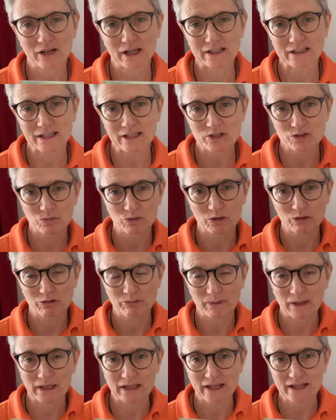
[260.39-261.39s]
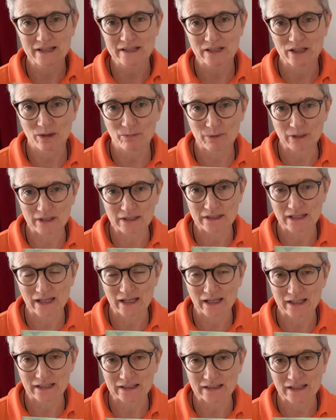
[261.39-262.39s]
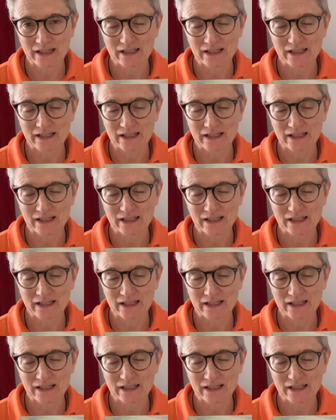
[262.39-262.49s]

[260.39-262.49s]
I tend to work with my less dominant hand